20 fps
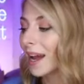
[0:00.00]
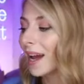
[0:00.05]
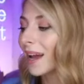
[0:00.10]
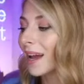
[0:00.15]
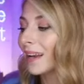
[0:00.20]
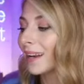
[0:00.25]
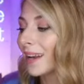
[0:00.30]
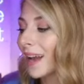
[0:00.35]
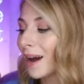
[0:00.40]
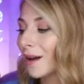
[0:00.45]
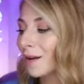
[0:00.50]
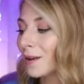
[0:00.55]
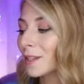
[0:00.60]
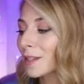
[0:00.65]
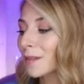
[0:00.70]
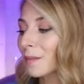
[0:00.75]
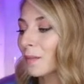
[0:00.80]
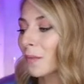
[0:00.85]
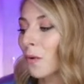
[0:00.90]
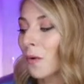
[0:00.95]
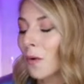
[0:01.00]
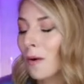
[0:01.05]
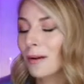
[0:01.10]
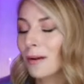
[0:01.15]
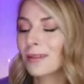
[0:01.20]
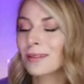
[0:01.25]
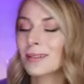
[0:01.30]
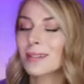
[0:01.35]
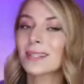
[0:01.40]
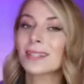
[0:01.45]
Now, it's
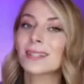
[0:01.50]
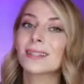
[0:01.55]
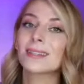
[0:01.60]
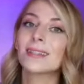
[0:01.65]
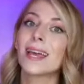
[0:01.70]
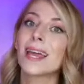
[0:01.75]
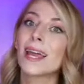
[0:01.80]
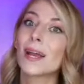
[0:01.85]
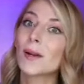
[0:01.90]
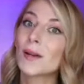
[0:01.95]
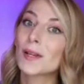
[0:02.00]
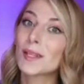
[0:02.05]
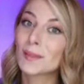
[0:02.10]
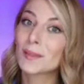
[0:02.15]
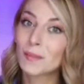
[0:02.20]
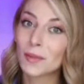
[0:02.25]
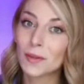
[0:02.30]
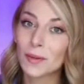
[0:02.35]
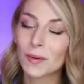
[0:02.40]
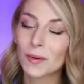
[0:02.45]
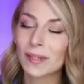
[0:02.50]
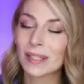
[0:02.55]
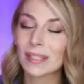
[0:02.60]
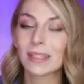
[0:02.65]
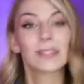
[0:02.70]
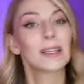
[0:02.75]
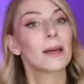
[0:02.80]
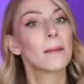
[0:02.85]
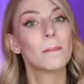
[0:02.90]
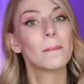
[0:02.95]
important, the Aries moon
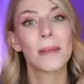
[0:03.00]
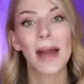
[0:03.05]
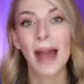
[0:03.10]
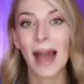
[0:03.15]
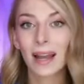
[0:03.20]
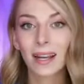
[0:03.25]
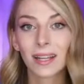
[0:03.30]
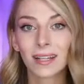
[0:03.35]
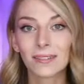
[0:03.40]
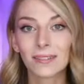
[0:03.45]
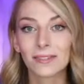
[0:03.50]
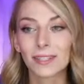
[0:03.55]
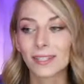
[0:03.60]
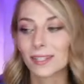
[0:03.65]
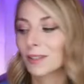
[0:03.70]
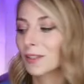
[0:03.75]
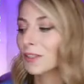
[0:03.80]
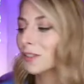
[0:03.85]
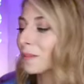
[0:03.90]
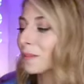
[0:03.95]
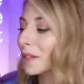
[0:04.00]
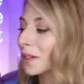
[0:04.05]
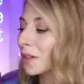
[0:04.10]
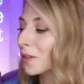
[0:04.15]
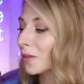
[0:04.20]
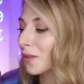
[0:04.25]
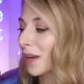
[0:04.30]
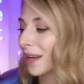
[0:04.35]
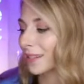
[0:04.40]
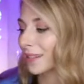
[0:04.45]
is combative, it's a little bit
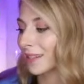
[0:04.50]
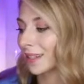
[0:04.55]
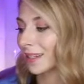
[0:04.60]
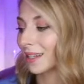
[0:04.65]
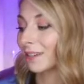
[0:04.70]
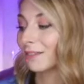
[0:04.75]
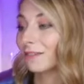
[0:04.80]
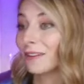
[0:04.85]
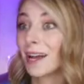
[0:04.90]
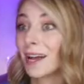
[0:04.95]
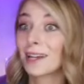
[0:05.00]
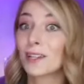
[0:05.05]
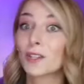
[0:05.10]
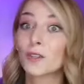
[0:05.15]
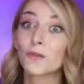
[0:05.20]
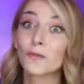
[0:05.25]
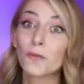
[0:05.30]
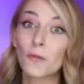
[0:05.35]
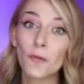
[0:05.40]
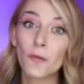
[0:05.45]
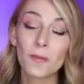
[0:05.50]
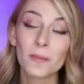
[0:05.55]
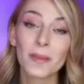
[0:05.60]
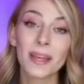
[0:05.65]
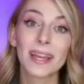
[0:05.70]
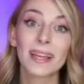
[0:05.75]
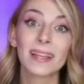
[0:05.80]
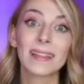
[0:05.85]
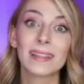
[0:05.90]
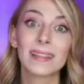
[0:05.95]
aggressive, and it's
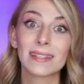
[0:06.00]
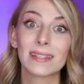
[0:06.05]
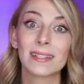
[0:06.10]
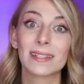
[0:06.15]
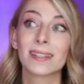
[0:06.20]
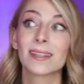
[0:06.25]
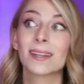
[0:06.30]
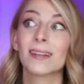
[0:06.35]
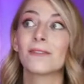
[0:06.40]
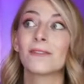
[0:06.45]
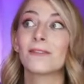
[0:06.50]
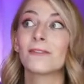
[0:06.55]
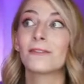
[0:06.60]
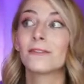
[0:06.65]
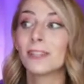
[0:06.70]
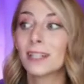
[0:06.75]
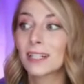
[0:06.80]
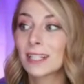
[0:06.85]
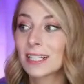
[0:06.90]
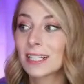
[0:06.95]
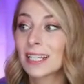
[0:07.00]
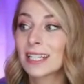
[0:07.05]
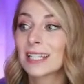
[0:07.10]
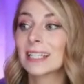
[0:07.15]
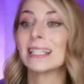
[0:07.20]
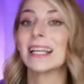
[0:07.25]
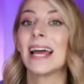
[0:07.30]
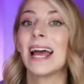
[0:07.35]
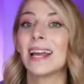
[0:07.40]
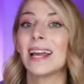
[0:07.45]
forming this
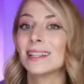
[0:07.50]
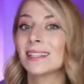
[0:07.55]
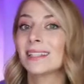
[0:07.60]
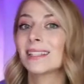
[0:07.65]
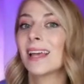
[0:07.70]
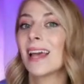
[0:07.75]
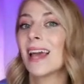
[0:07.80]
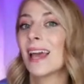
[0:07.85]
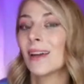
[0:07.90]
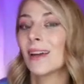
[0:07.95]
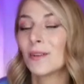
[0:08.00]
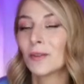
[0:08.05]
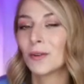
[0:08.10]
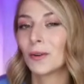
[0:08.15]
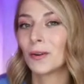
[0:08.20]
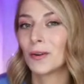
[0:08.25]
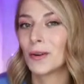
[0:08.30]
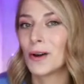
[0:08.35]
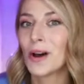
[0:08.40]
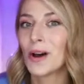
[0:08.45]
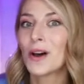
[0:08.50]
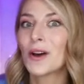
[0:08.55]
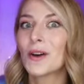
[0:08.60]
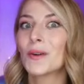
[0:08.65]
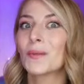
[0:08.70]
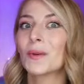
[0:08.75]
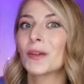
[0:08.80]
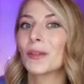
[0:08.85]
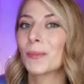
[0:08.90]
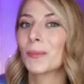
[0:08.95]
conflicting, tense angle
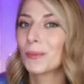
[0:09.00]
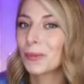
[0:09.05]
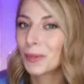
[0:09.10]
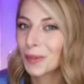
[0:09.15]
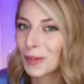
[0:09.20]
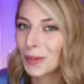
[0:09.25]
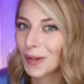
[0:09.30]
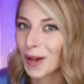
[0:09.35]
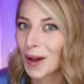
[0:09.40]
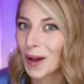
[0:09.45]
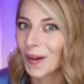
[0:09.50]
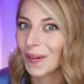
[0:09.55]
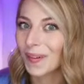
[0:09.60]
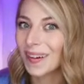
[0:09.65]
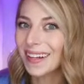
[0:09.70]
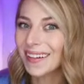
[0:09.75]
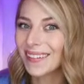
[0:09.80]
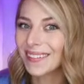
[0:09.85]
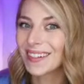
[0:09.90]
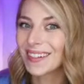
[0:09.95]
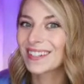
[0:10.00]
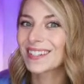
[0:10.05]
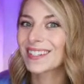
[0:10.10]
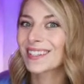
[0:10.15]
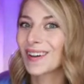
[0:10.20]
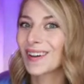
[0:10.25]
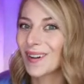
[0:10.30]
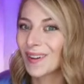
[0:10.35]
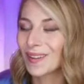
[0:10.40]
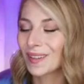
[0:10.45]
with Pluto, which
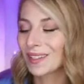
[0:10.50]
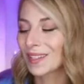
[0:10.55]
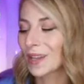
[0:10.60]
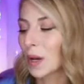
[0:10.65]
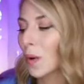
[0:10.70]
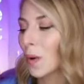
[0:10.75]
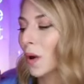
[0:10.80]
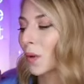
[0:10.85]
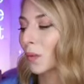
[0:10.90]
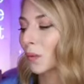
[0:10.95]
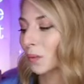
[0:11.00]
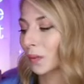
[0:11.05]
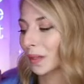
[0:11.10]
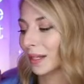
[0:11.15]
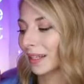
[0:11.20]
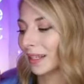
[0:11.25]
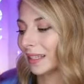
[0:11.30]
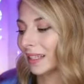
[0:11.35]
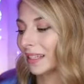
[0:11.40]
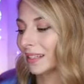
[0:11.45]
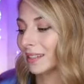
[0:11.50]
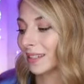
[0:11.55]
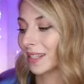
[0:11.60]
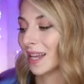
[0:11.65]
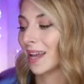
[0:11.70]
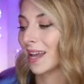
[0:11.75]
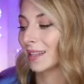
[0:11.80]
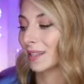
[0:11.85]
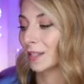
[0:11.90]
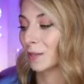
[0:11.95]
is also a really
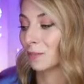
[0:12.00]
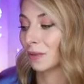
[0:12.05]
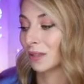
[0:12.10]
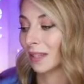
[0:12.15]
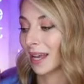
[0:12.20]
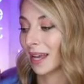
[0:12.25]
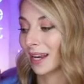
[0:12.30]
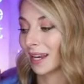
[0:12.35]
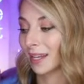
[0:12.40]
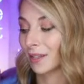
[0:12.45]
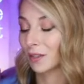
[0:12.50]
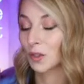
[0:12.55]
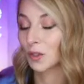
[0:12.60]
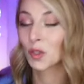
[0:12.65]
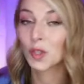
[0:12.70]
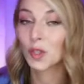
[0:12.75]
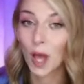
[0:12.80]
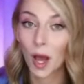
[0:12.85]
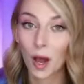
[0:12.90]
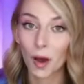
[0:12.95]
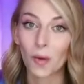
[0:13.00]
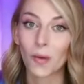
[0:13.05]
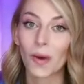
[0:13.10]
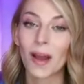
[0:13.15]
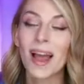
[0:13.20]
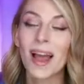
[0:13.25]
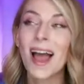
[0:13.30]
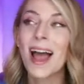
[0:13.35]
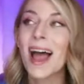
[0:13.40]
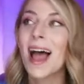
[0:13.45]
intense planet. So,
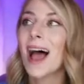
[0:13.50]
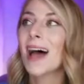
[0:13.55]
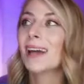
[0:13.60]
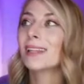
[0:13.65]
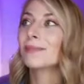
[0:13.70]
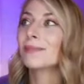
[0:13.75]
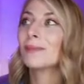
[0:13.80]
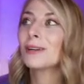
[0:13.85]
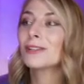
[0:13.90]
as much